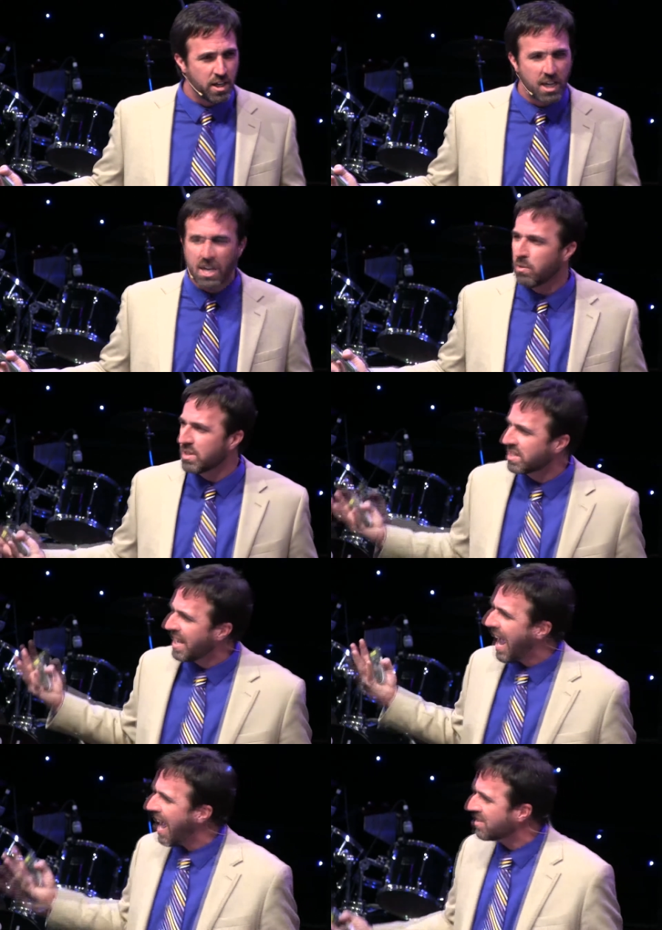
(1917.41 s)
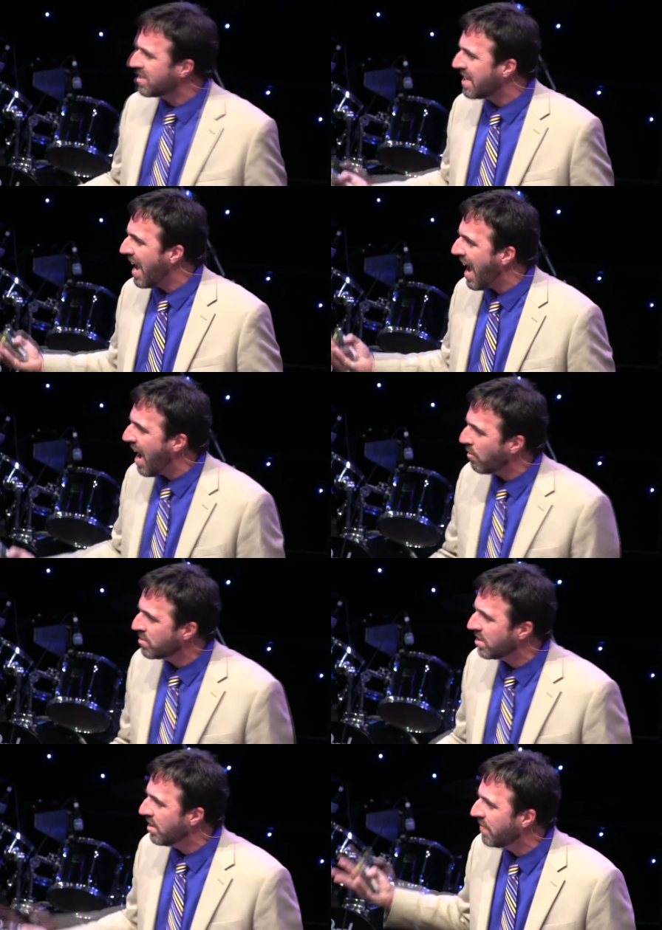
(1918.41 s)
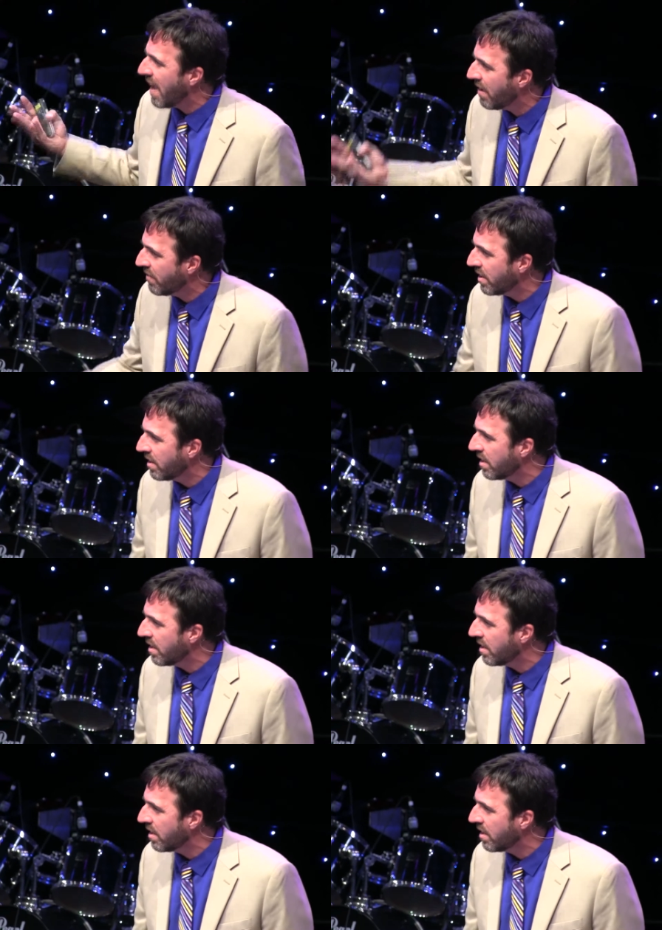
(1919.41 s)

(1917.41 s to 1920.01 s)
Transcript: He was cast out of heaven.